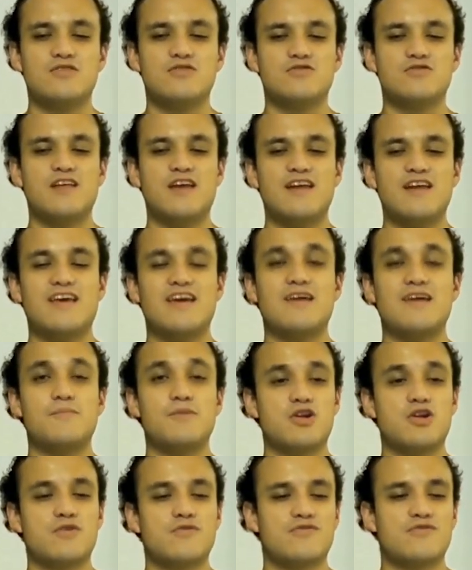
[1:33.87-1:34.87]
to dedicate a
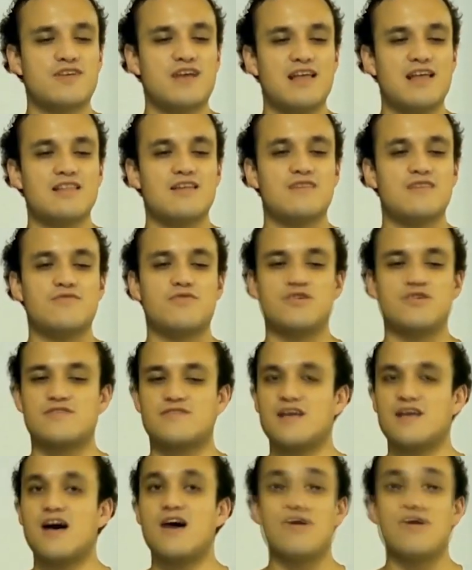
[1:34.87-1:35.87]
minute of silence for
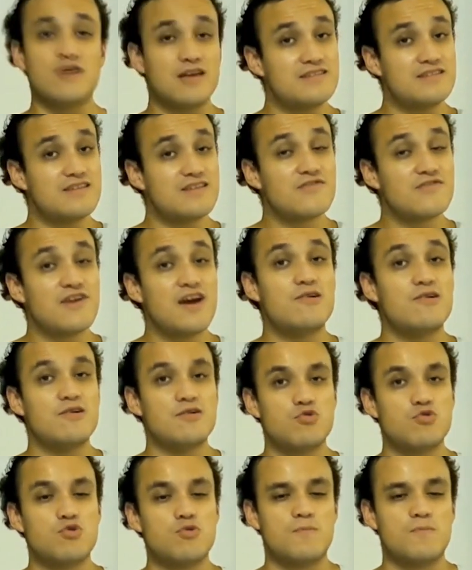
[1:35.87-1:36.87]
Cao in this
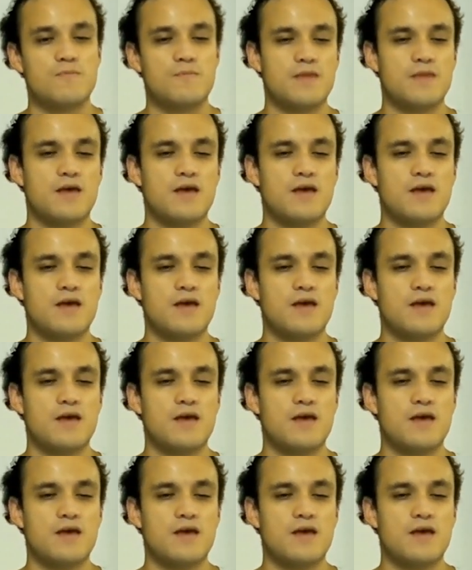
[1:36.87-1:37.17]
very room.